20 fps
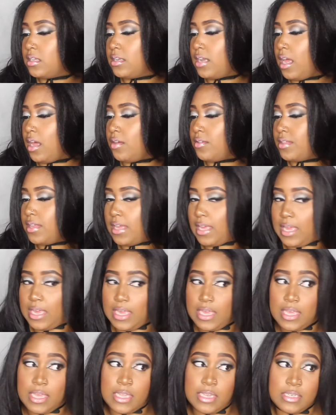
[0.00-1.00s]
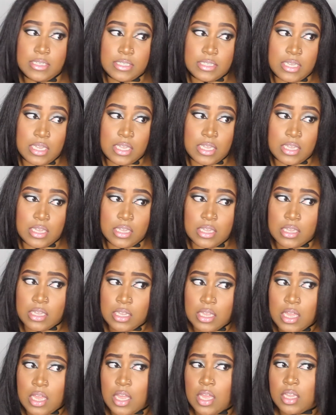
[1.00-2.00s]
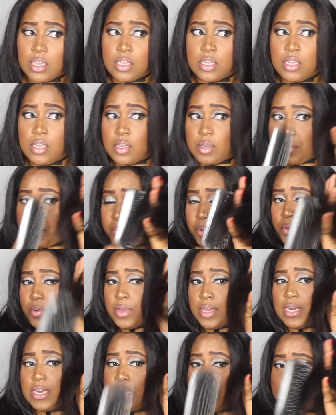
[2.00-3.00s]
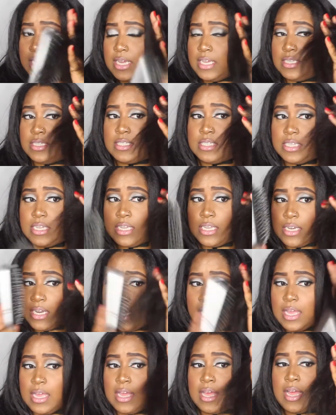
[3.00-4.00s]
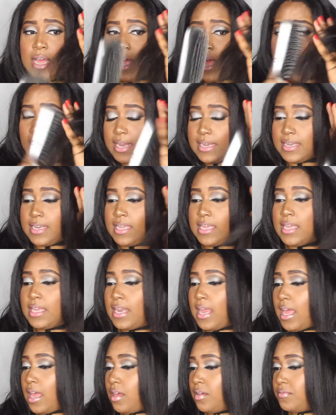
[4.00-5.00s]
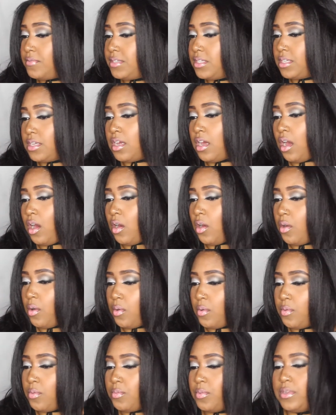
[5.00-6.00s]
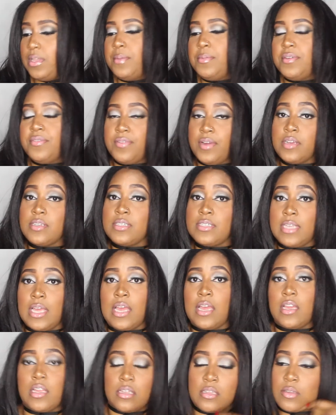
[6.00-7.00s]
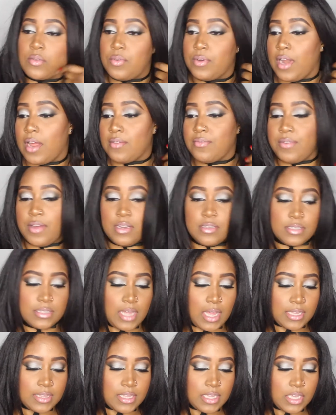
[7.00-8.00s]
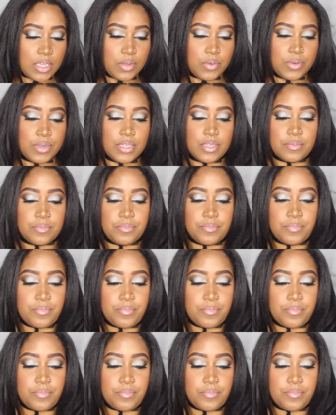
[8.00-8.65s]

Now the ends look pretty decent. I did have to go, well, let me first say, when I first got the unit,